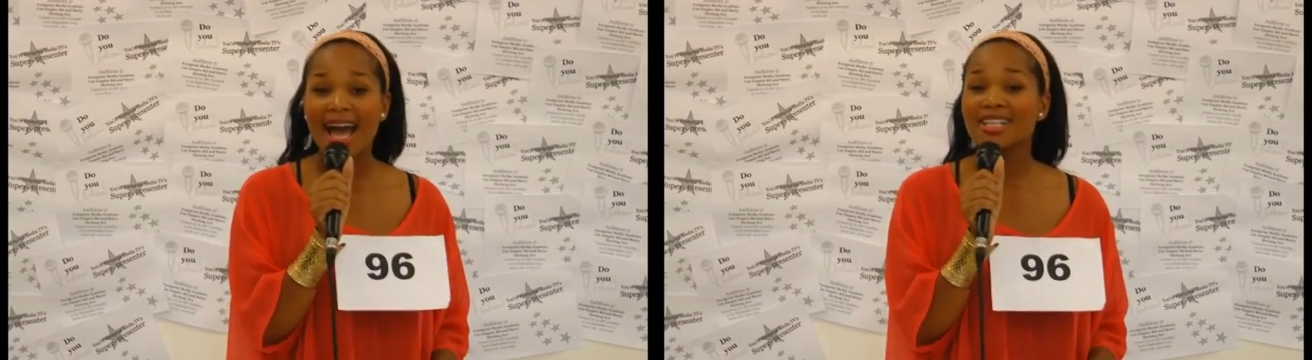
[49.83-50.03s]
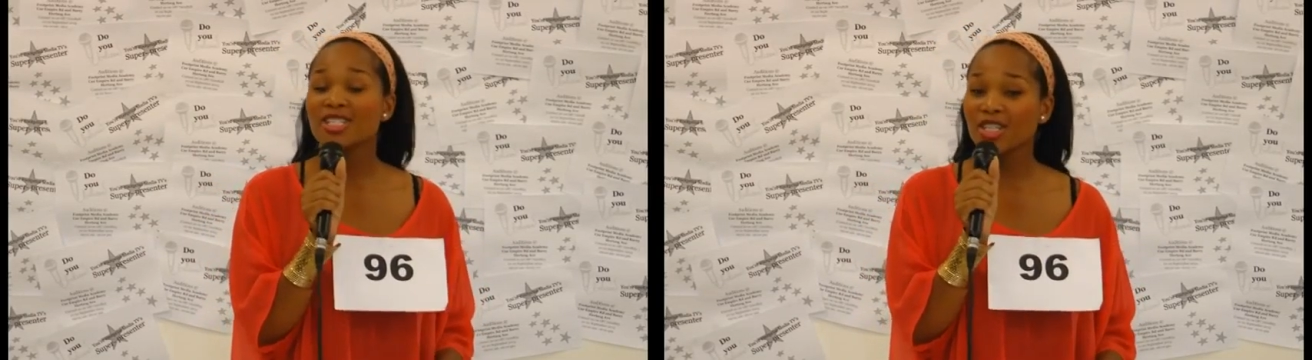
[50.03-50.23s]

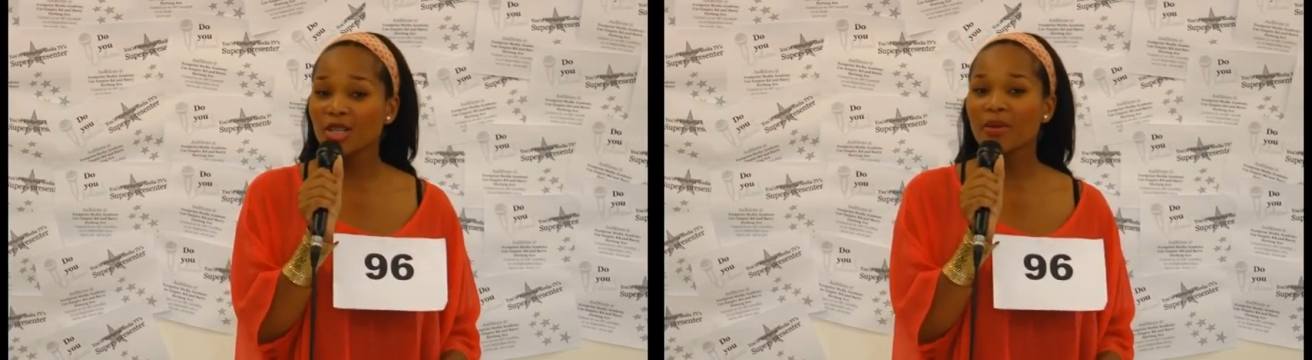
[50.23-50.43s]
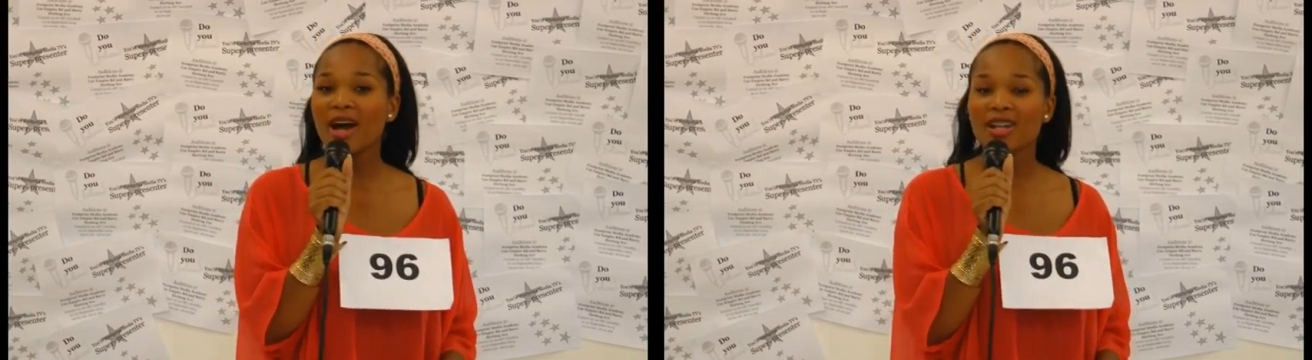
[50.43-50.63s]
and
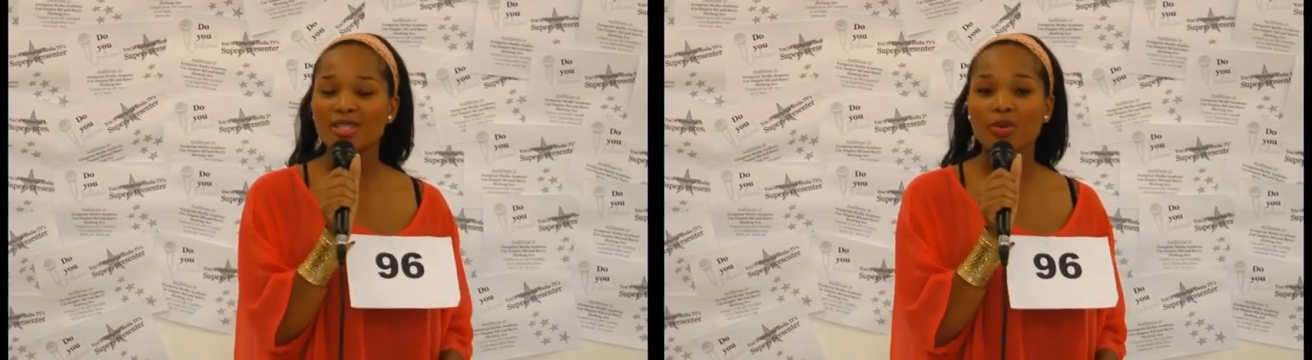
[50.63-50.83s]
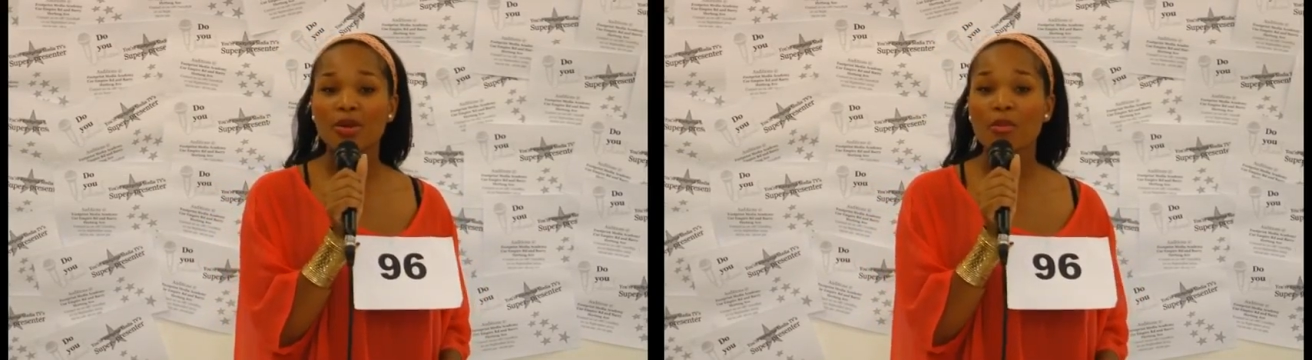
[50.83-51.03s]
she'll be
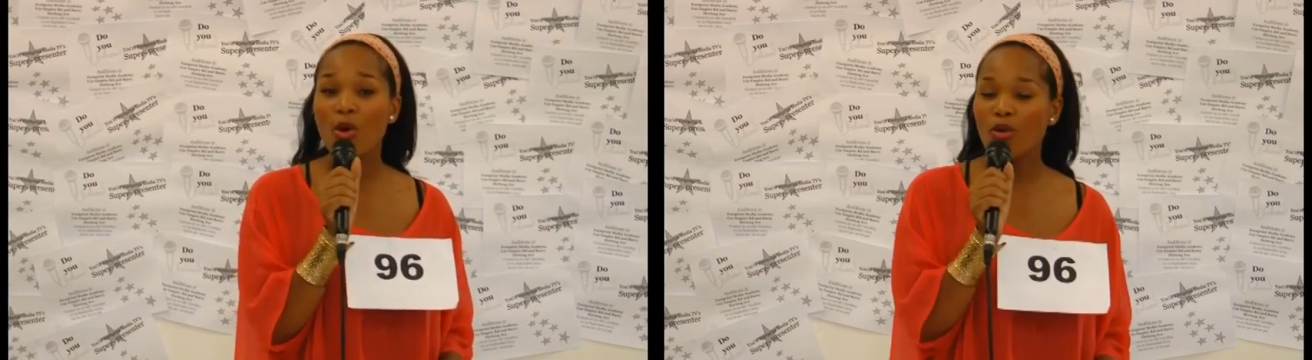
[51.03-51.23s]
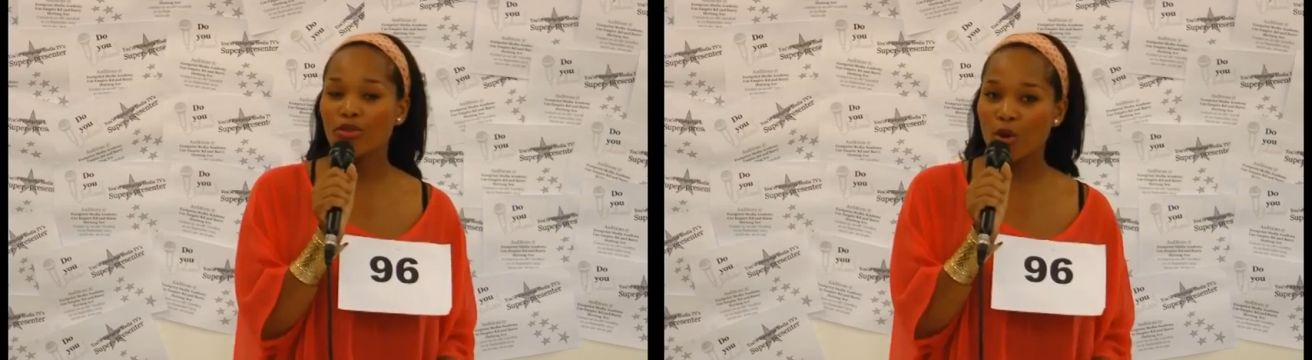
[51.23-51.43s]
answering
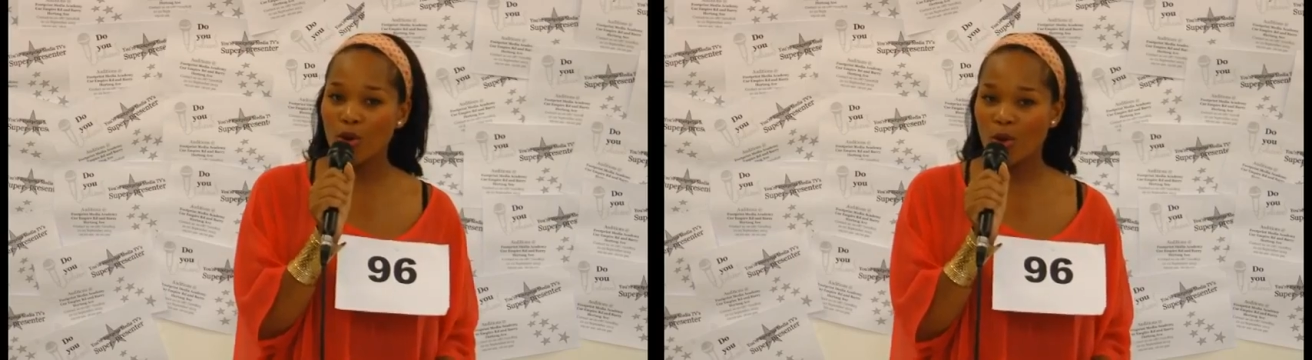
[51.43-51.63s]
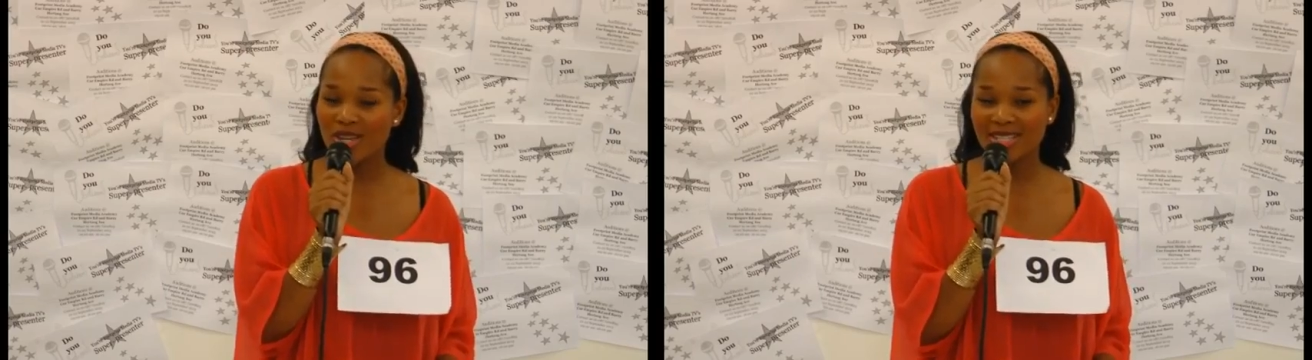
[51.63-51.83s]
more of
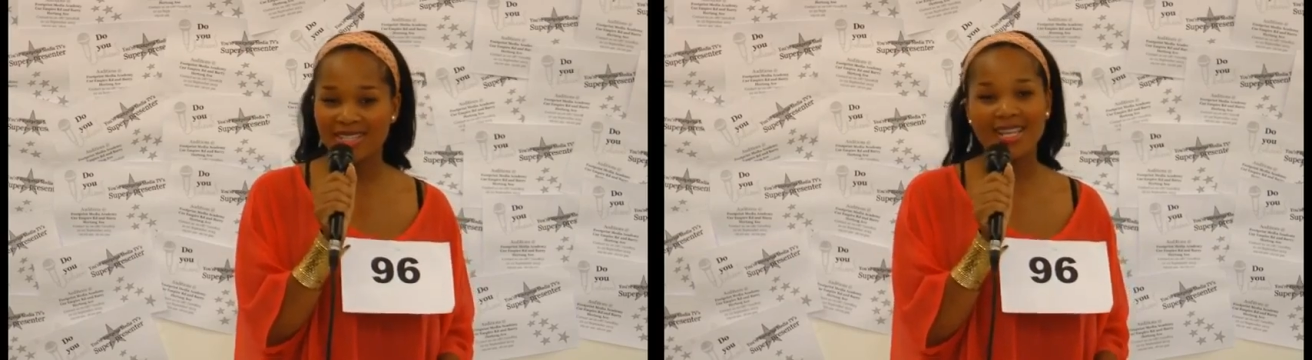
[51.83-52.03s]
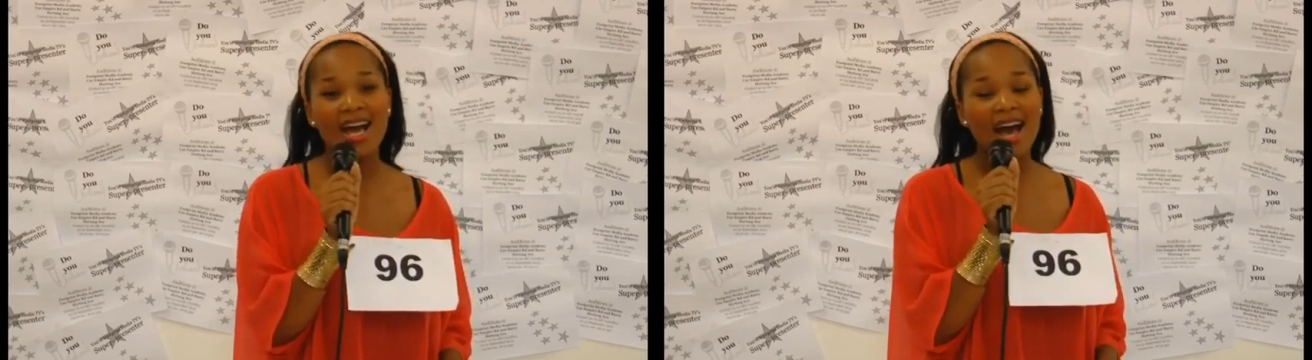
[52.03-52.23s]
your
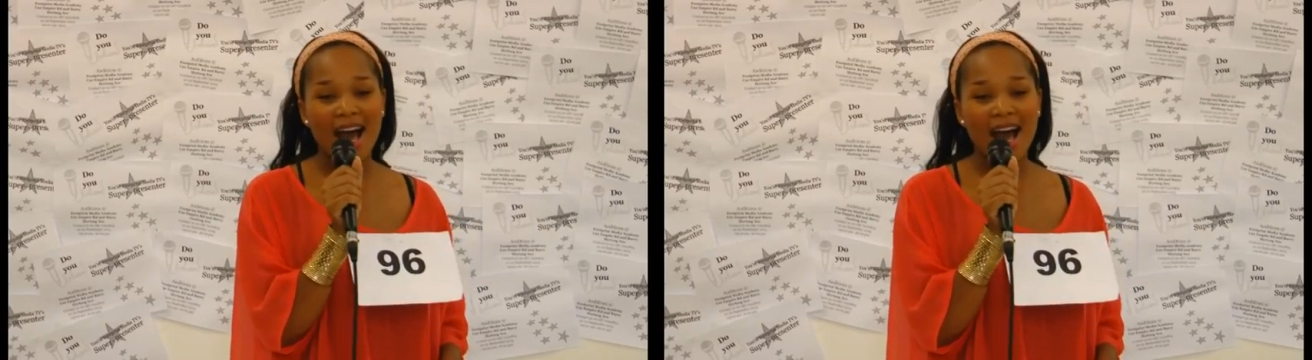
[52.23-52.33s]
questions